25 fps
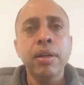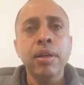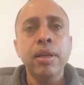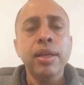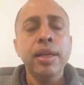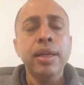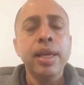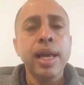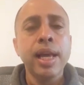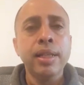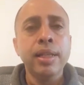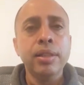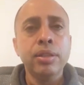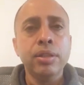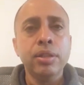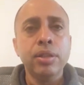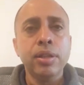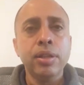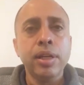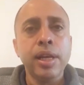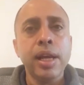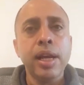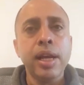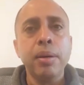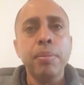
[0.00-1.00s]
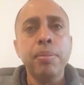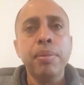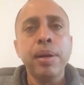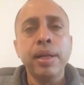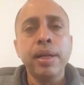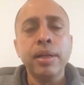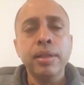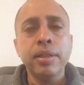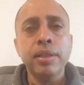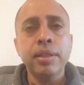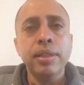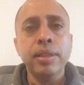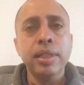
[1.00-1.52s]
cancer care,
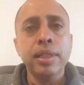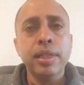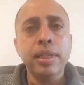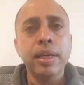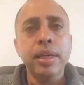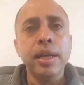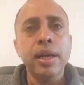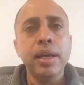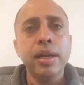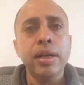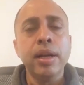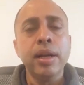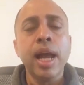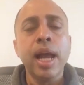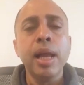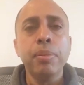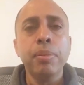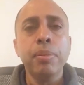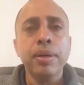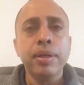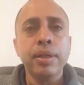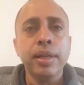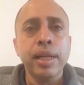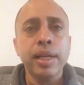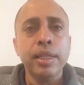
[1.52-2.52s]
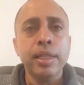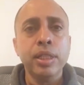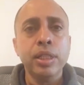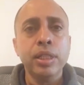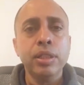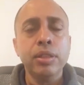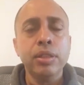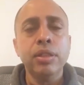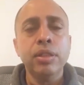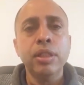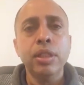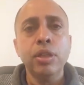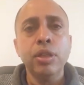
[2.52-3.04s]
pregnancy care, hypertension,
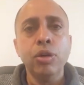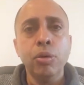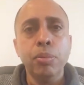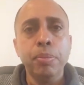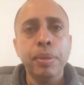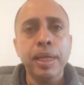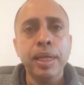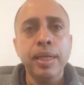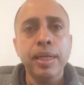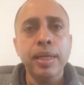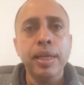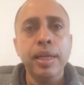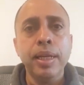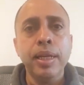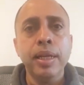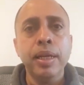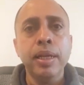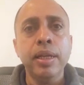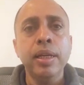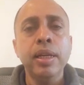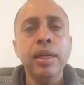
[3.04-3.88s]
COPD,